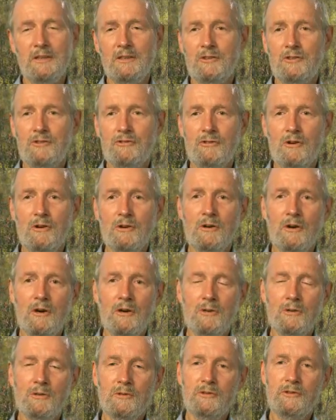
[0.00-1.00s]

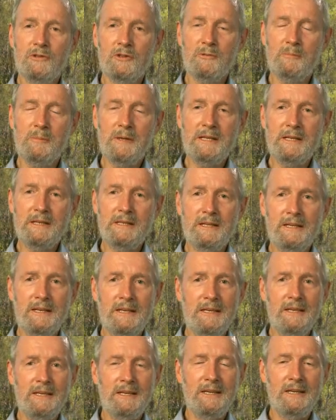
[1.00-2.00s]
strongholds has been
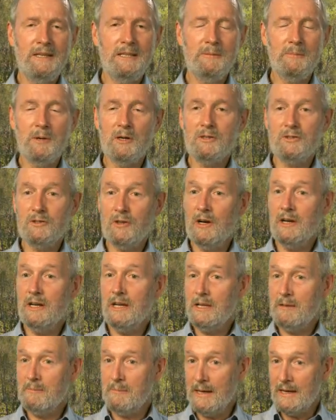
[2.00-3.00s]
in the box
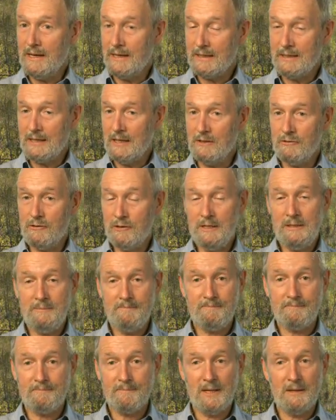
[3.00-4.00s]
ironbark country,
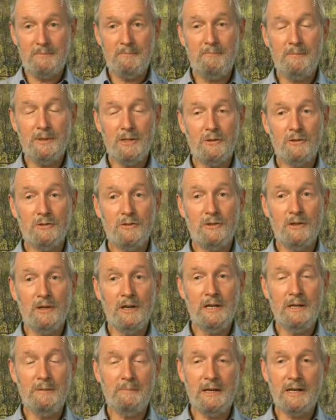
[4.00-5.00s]
because
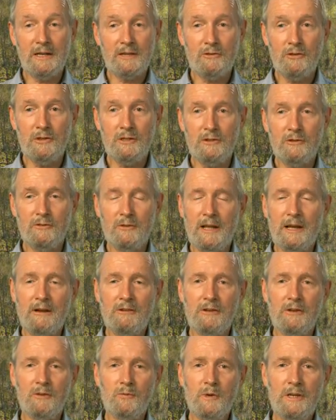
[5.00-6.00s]
ironbark trees flower
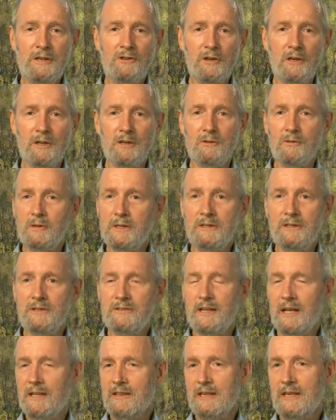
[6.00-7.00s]
in winter when there's
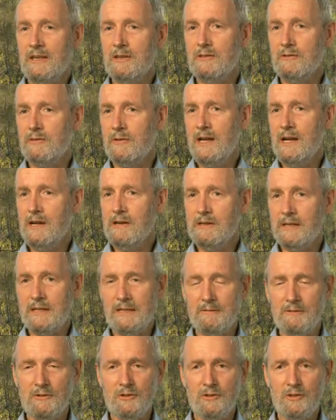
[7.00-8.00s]
nothing else flowering.
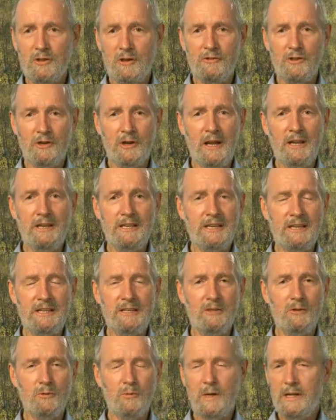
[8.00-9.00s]
So if you're a
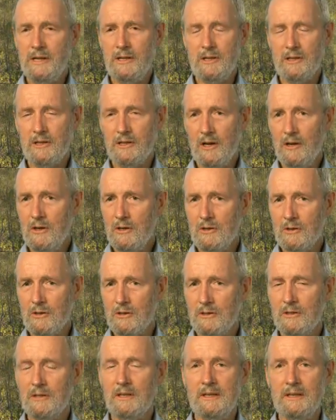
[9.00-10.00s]
honeyeater, where do you go?
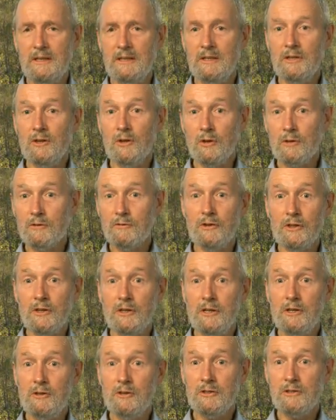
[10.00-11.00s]
You look for the
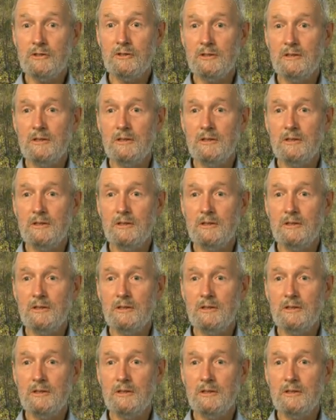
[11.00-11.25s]
nearest